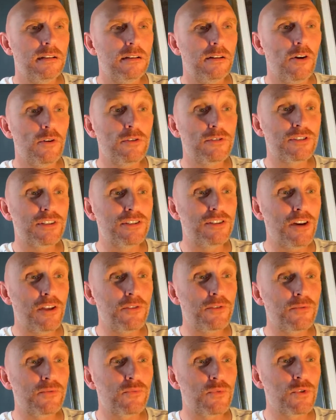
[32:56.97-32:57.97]
Oh, there's
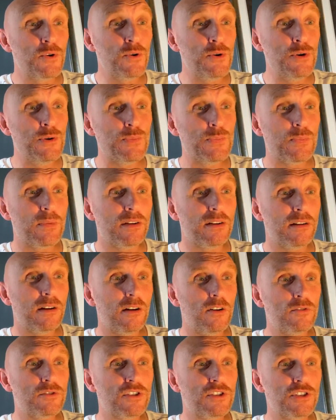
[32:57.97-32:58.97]
another room.
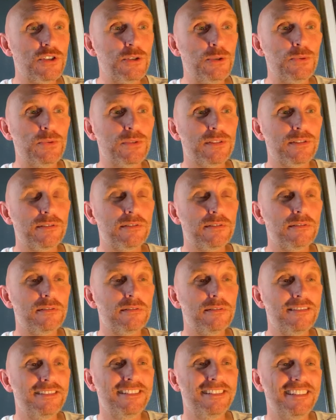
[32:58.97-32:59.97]
Oh, shoot.
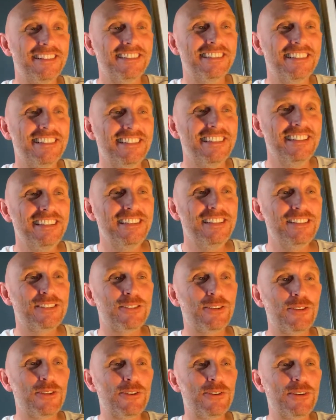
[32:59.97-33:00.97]

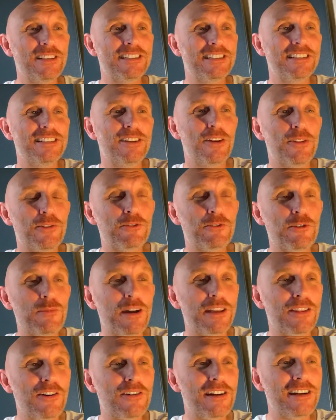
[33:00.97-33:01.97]
So there is another room. I
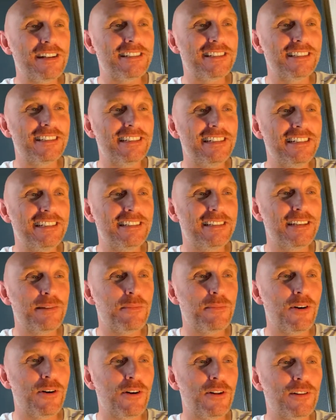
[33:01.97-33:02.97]
thought I deleted
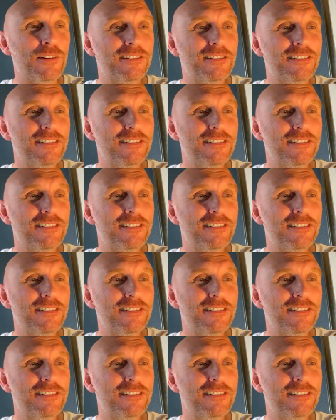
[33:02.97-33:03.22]
them all.